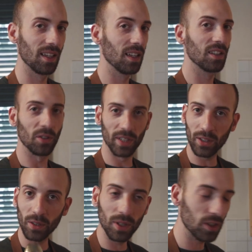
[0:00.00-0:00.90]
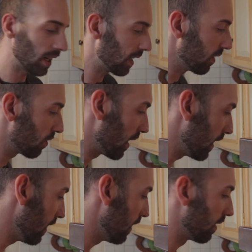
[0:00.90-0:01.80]
So now the guanciale is
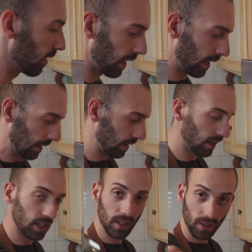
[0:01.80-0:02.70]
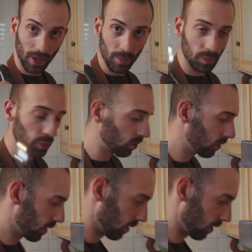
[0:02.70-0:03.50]
ready. And grab a spoon